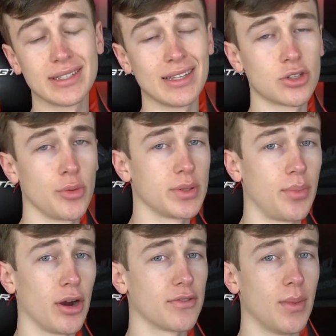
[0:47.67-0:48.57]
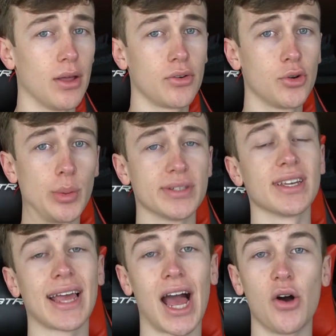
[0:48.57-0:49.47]
sets groups apart from other groups is
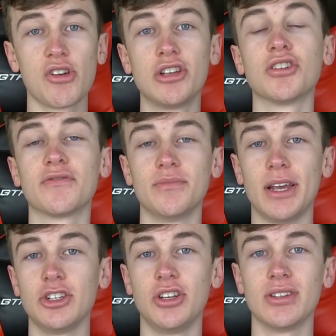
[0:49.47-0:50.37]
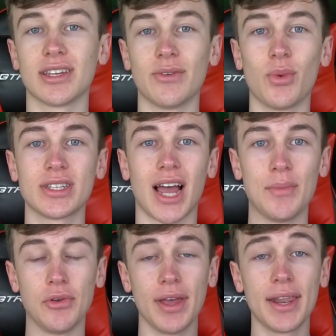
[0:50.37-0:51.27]
like how good your information is and what
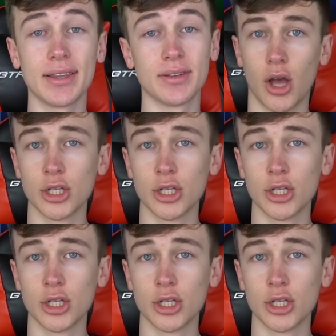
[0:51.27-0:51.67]
time you get it.